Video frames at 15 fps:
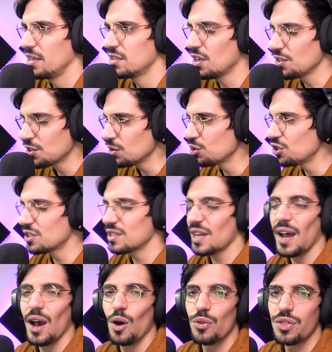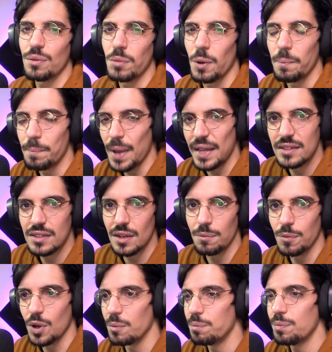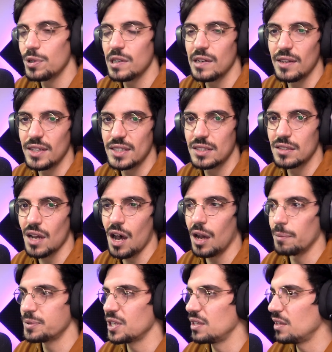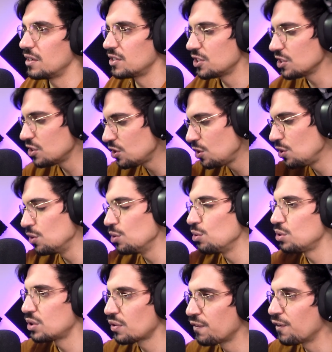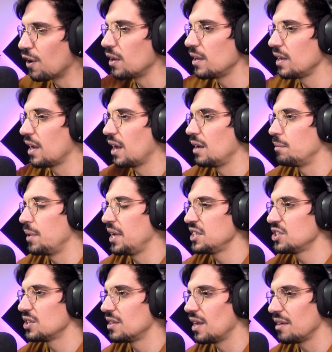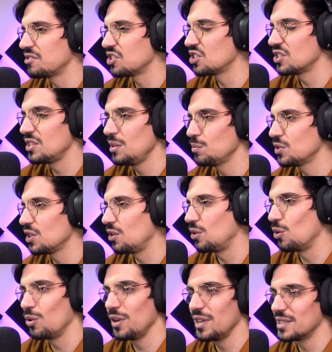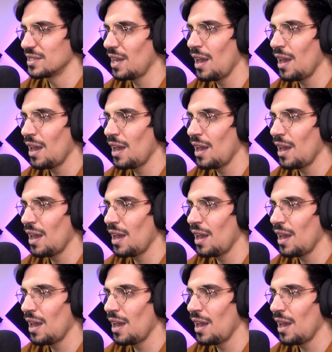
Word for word: it's also just how the momentum completely stops and there's this huge falling animation that just seems annoying as